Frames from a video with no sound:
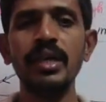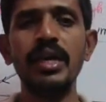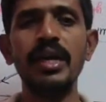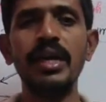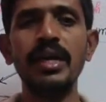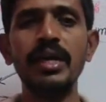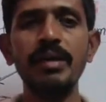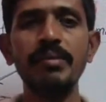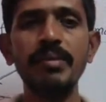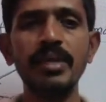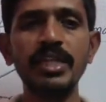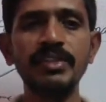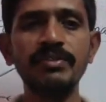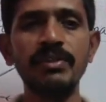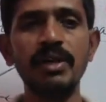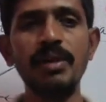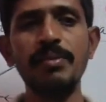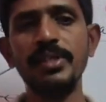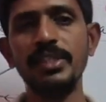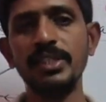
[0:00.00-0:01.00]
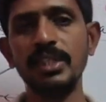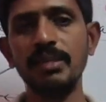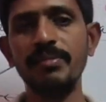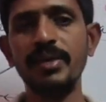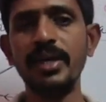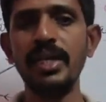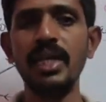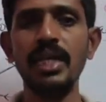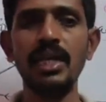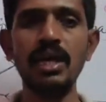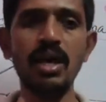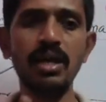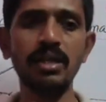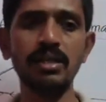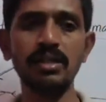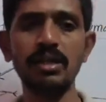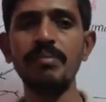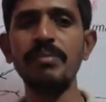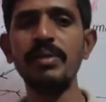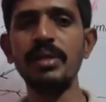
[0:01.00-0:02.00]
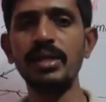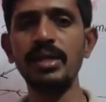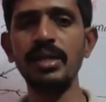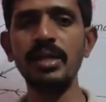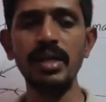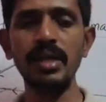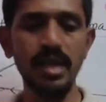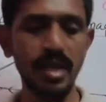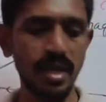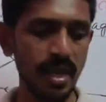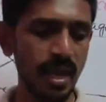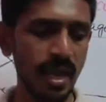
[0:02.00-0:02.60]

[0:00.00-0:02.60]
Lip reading: an image formation by concave mirror